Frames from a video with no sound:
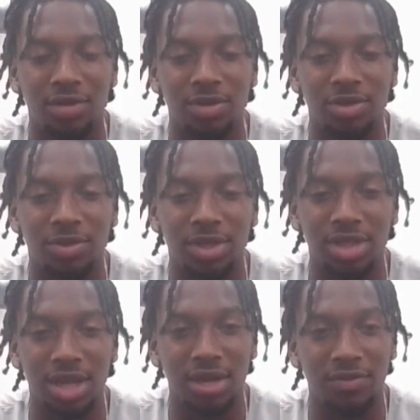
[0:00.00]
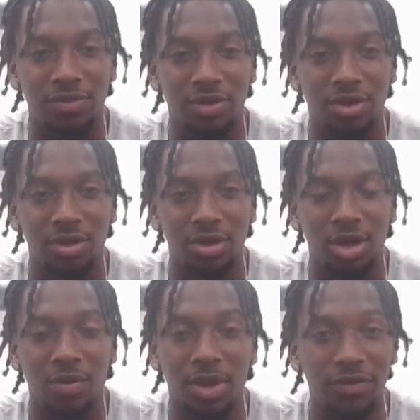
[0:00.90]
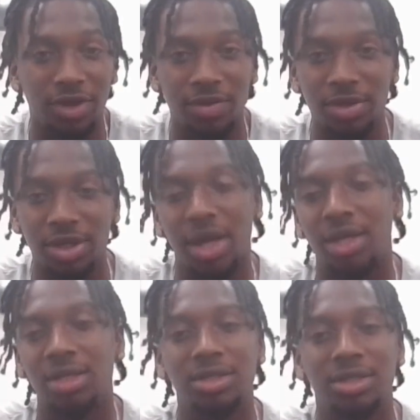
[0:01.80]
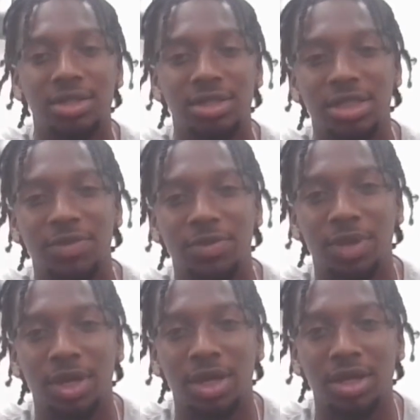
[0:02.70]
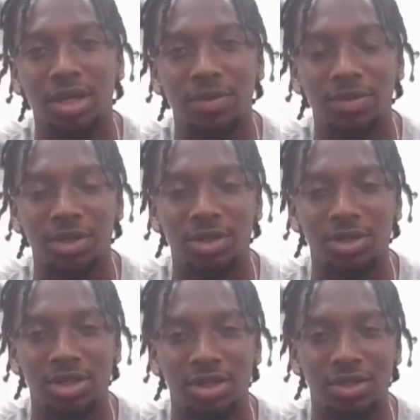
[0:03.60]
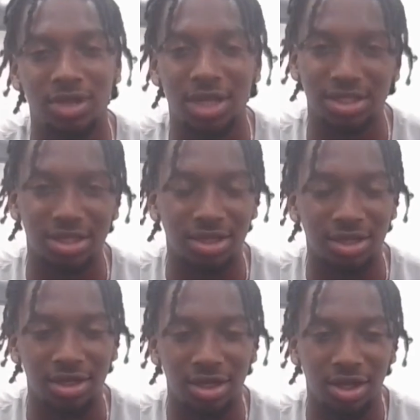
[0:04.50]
This will be a time for all my family in Cali to see me play up close, so that's good.